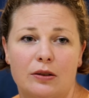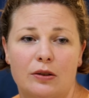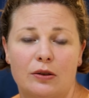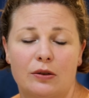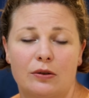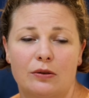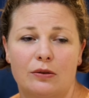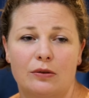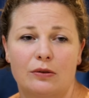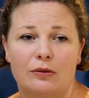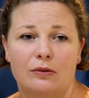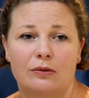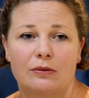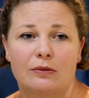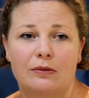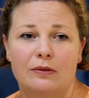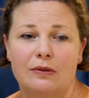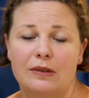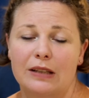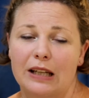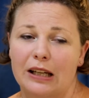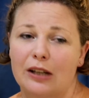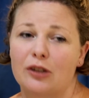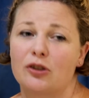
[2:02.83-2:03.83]
to
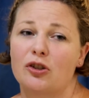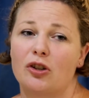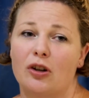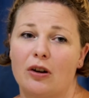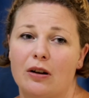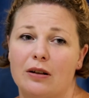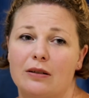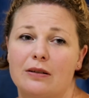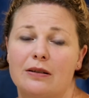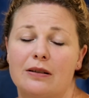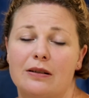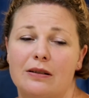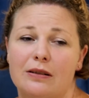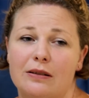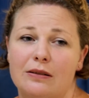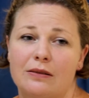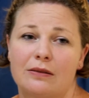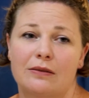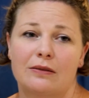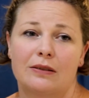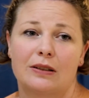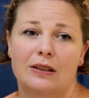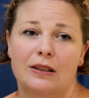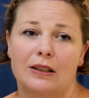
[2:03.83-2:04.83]
take a chance.
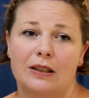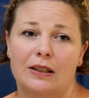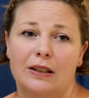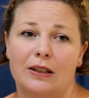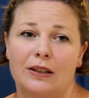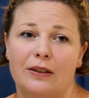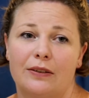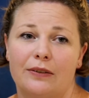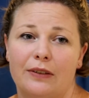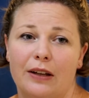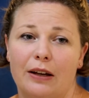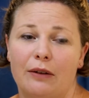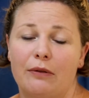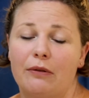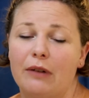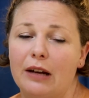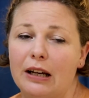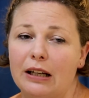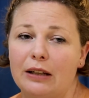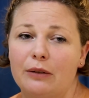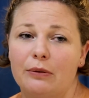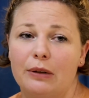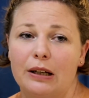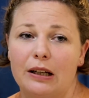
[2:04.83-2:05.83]
They
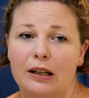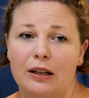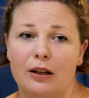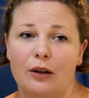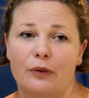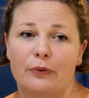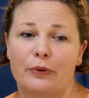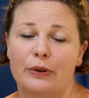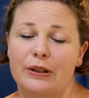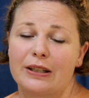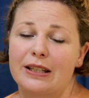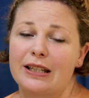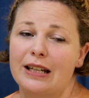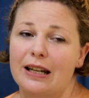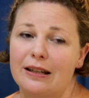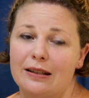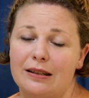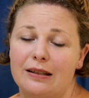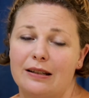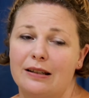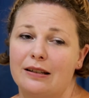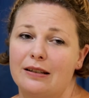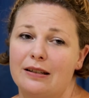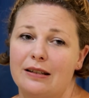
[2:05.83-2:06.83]
really, really are
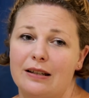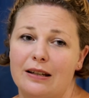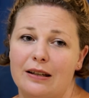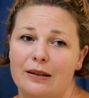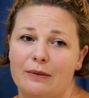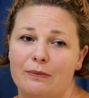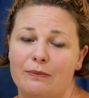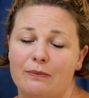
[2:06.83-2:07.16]
fantastic team.